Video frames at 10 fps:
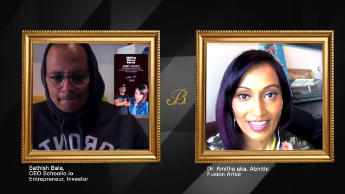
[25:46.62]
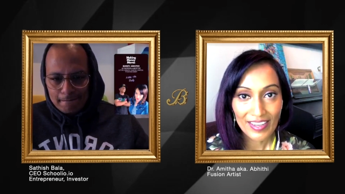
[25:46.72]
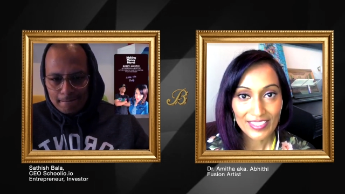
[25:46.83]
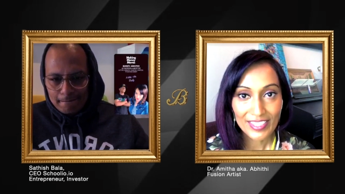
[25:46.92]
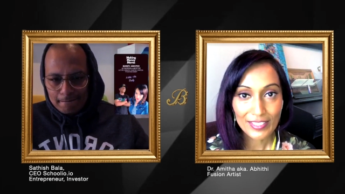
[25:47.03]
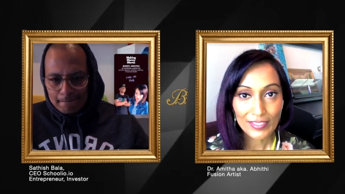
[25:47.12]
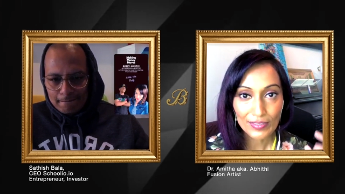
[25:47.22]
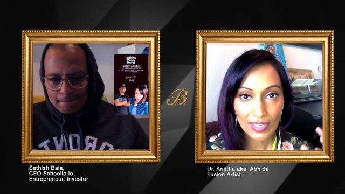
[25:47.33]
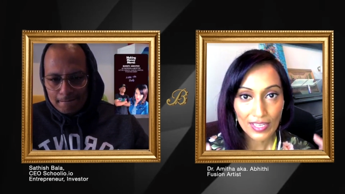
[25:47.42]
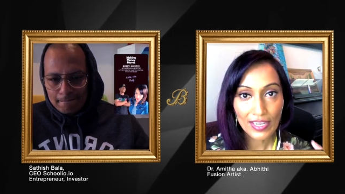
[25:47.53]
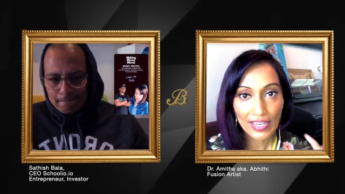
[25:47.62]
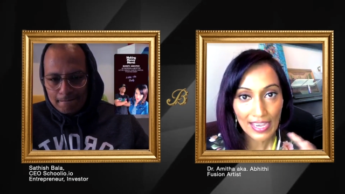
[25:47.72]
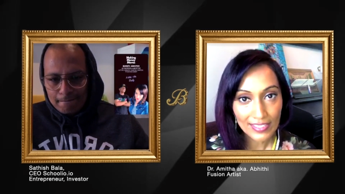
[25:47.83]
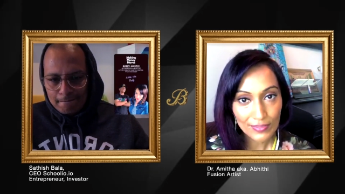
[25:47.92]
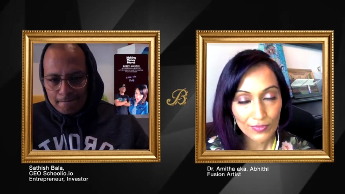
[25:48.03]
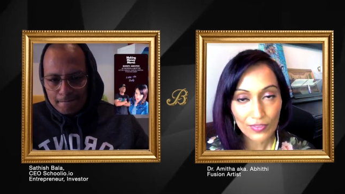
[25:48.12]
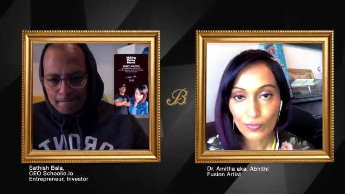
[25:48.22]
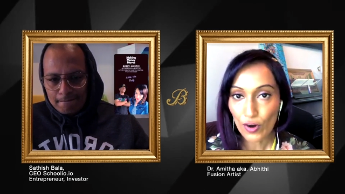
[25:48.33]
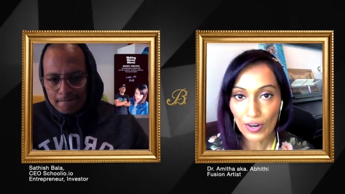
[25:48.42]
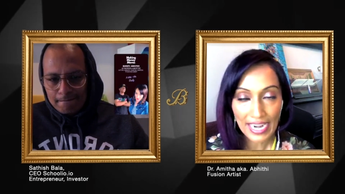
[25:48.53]
Speaker 1: Just eh, as
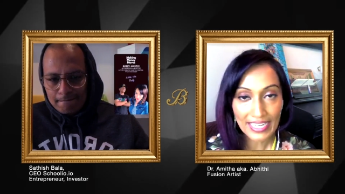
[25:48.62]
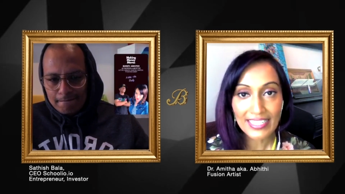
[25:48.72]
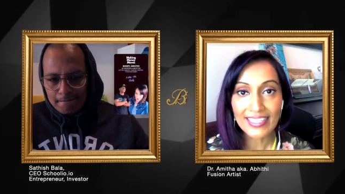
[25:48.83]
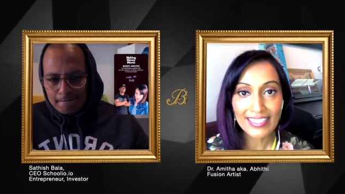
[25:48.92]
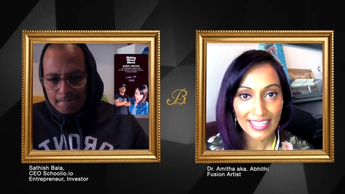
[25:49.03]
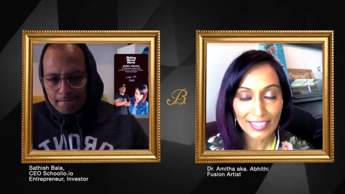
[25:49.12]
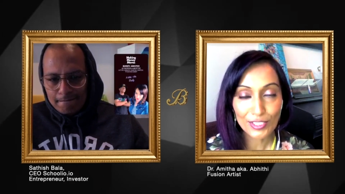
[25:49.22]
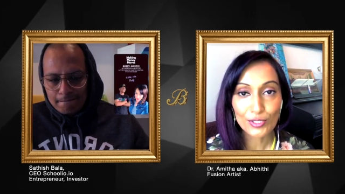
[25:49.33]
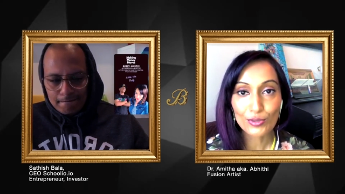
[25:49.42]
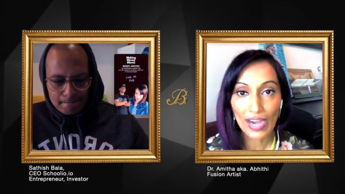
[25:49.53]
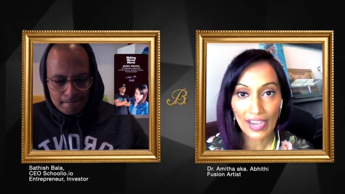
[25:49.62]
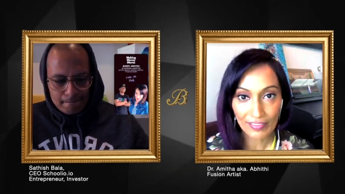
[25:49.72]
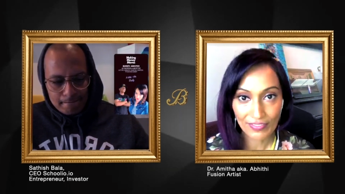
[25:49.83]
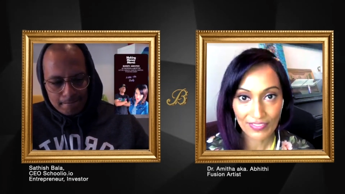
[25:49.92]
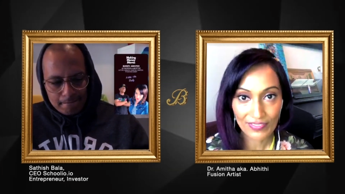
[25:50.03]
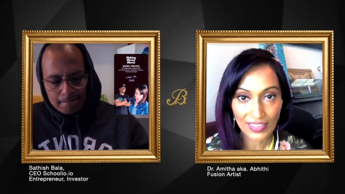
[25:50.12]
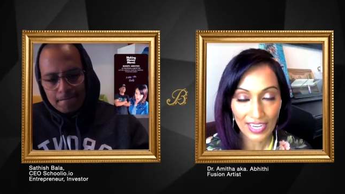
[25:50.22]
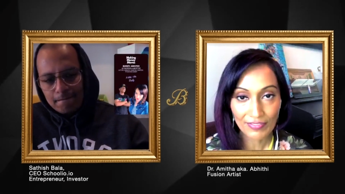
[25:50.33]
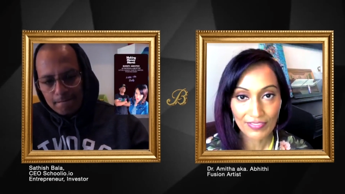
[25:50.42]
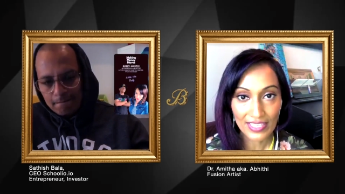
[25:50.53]
for anything that you do, I, I
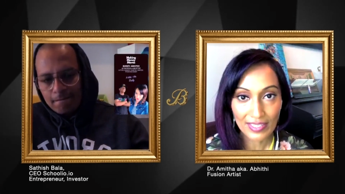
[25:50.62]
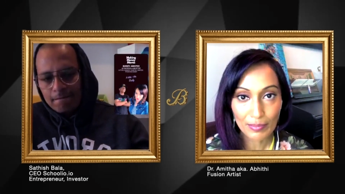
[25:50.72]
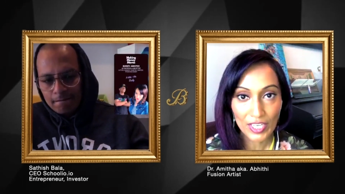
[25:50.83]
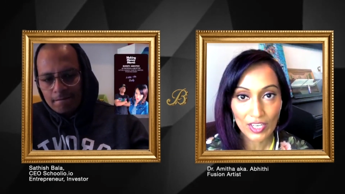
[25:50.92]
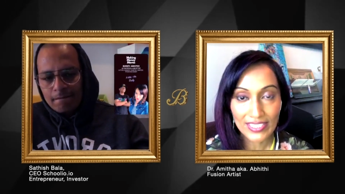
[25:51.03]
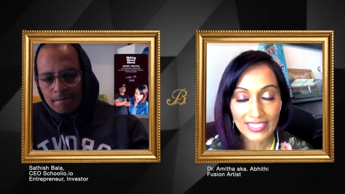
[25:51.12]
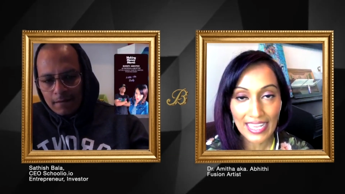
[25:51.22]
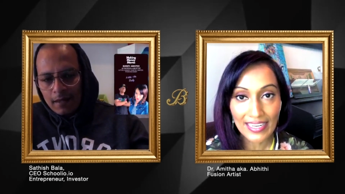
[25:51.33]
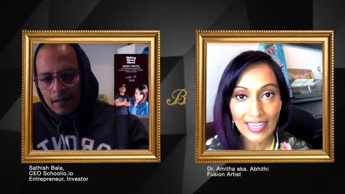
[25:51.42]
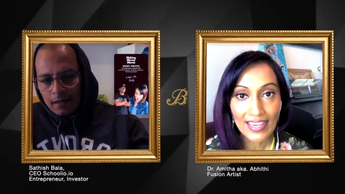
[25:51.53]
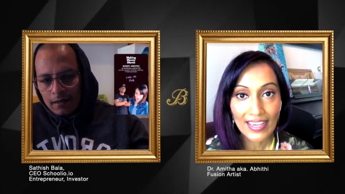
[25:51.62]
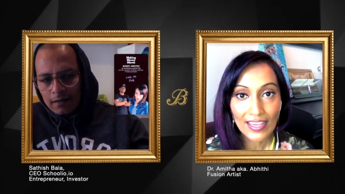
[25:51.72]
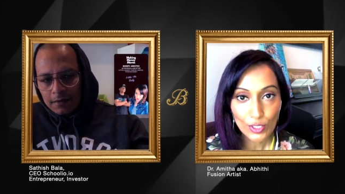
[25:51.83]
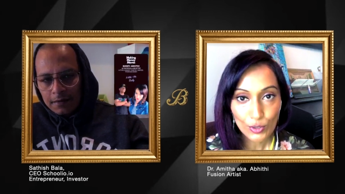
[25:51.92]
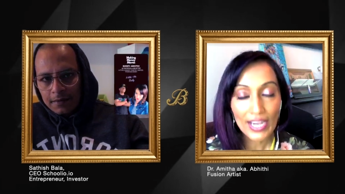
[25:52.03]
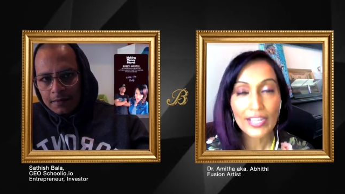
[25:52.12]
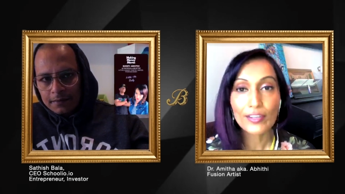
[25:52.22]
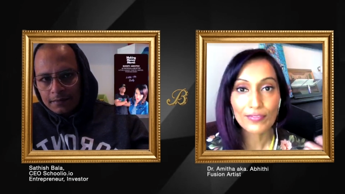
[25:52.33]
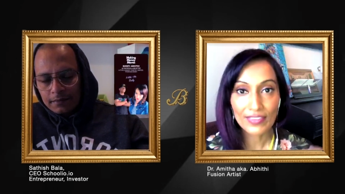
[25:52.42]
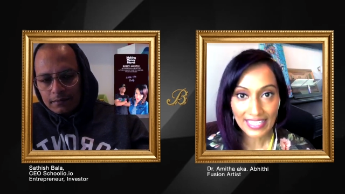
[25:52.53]
feel, because then you kind of
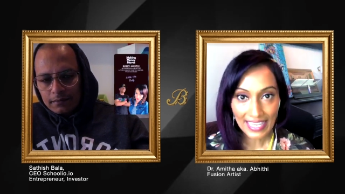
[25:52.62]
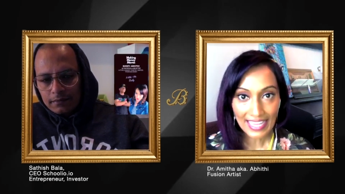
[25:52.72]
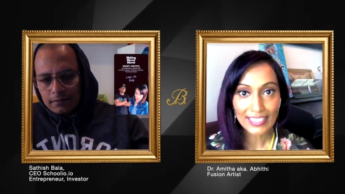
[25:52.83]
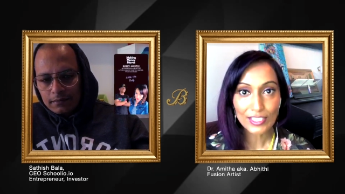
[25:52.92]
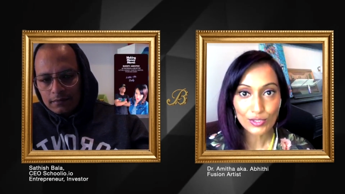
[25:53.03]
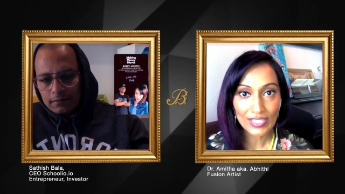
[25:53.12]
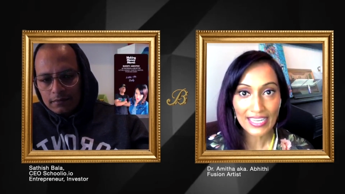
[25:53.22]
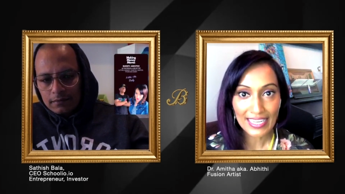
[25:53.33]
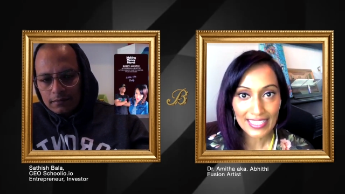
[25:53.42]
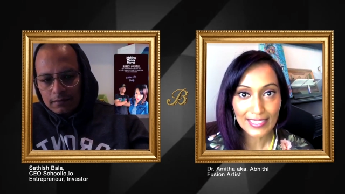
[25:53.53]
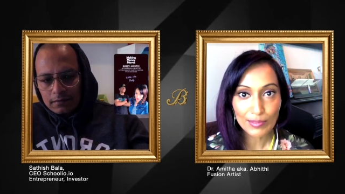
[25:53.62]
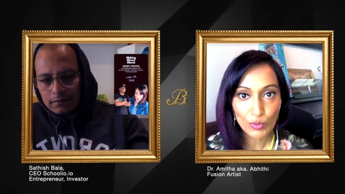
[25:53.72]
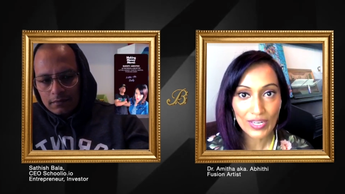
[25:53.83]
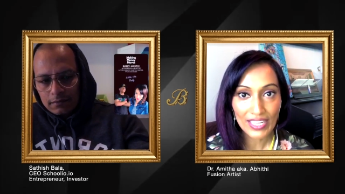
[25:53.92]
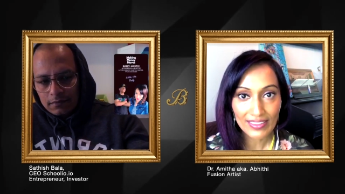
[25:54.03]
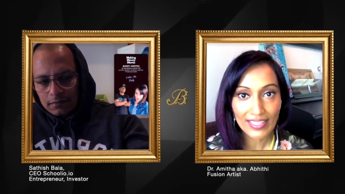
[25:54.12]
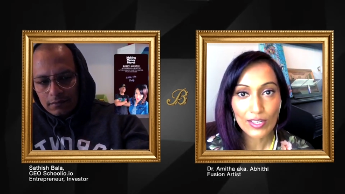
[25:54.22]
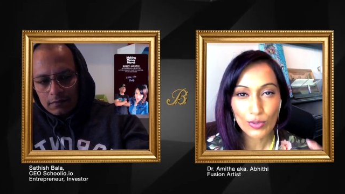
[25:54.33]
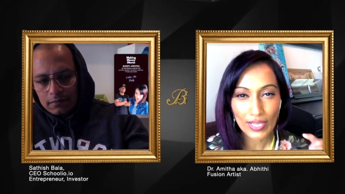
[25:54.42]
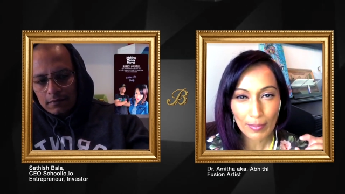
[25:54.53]
get into that lazy mode and think,
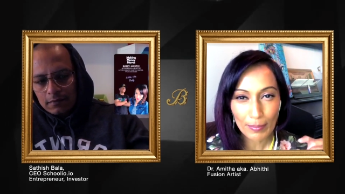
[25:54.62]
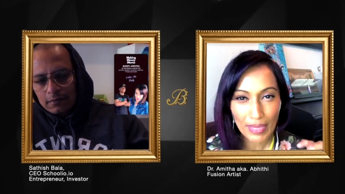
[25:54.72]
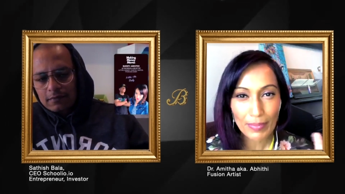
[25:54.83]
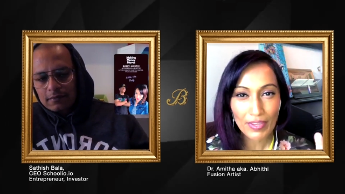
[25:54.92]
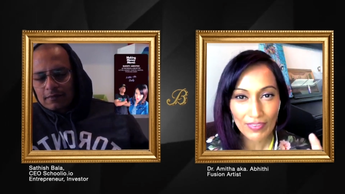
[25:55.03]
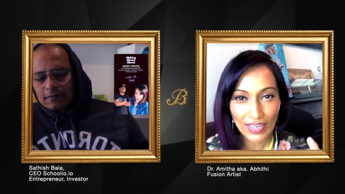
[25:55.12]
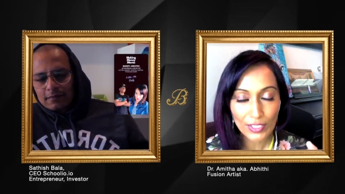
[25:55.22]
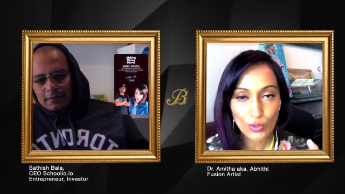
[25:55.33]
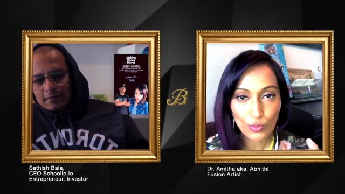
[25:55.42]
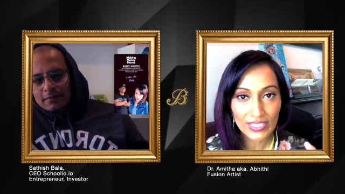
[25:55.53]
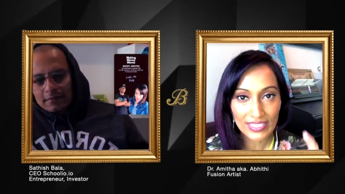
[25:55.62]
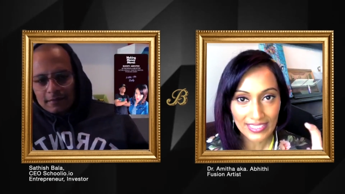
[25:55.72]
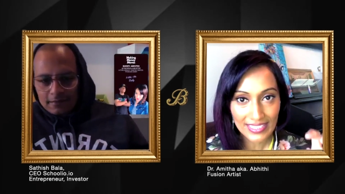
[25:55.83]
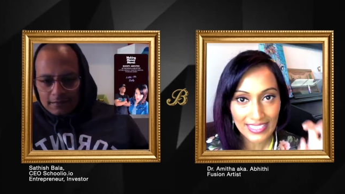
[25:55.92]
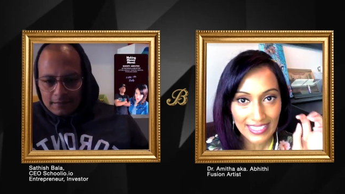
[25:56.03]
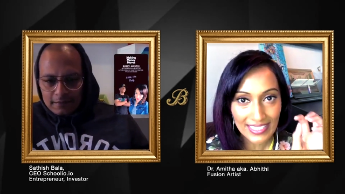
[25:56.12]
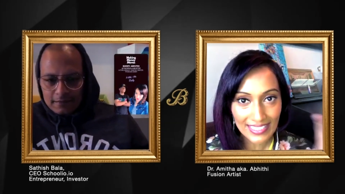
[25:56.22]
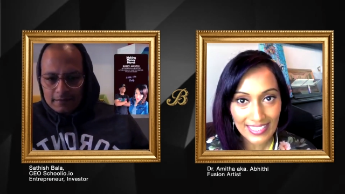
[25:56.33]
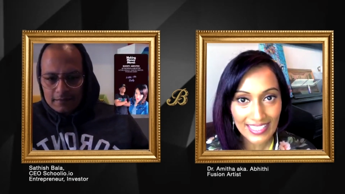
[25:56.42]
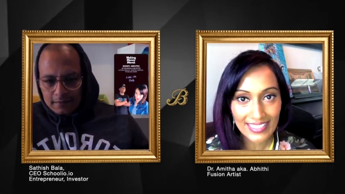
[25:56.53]
okay, maybe if I don't succeed in
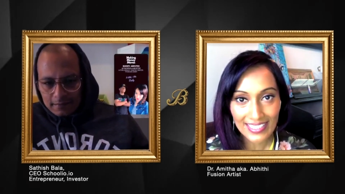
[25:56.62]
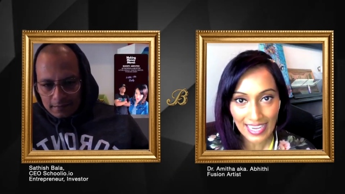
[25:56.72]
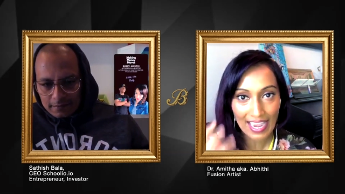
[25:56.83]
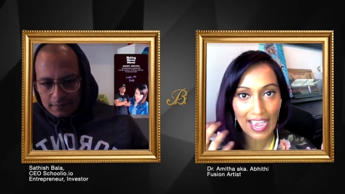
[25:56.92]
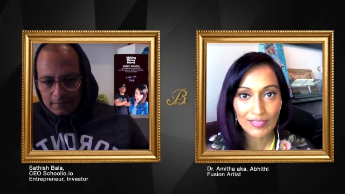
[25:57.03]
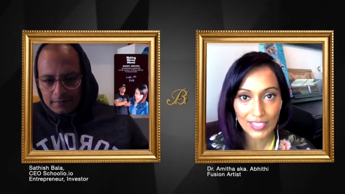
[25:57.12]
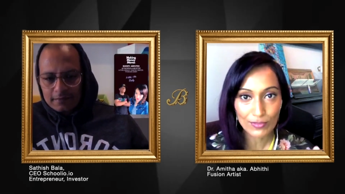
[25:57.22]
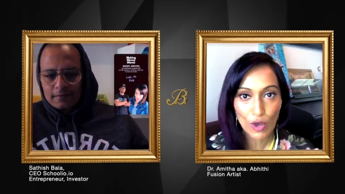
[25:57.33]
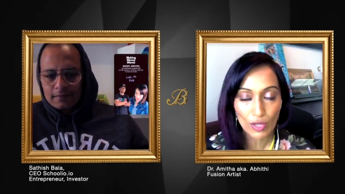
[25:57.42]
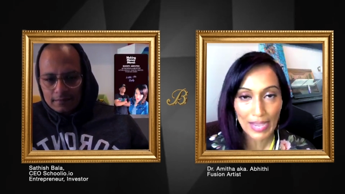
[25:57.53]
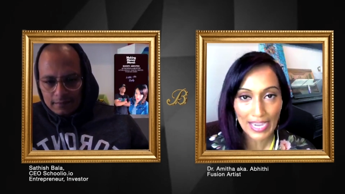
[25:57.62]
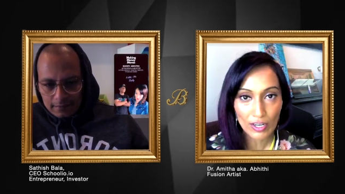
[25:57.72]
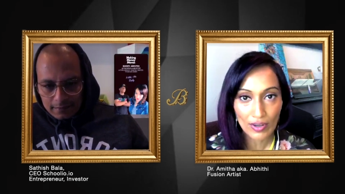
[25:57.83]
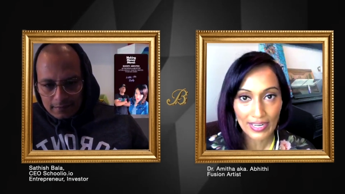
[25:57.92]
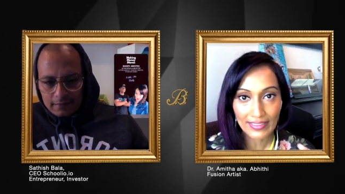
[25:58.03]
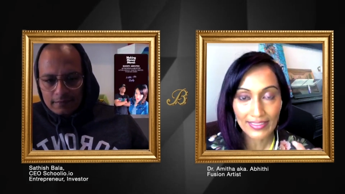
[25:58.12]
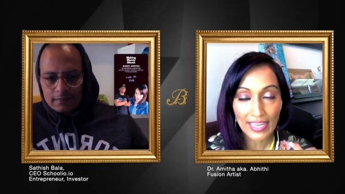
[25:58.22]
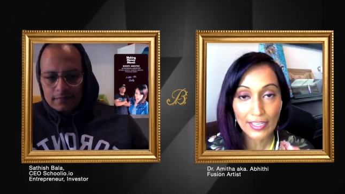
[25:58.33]
this, I have this fallback on. And then